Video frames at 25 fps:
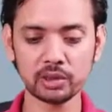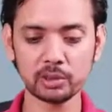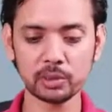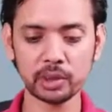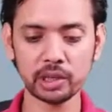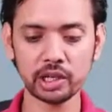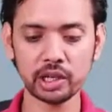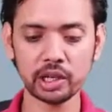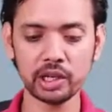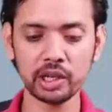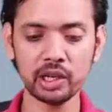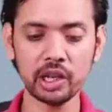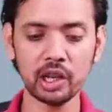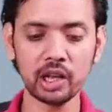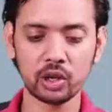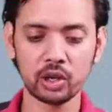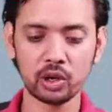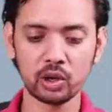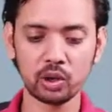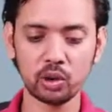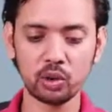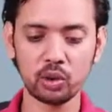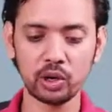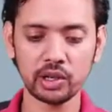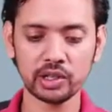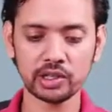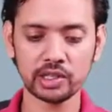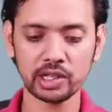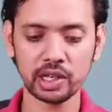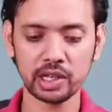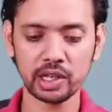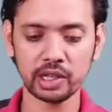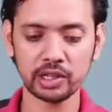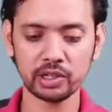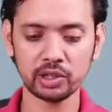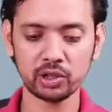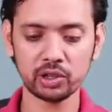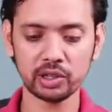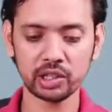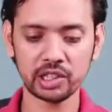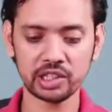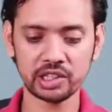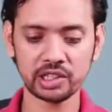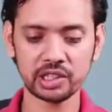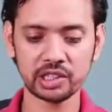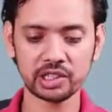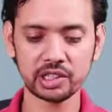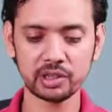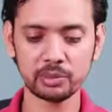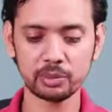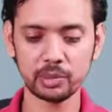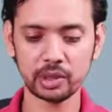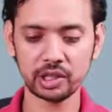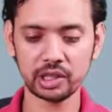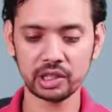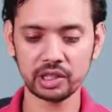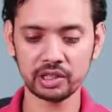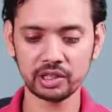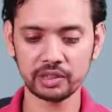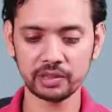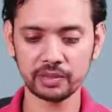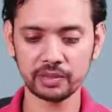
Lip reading: bucket? Go and select your destination bucket.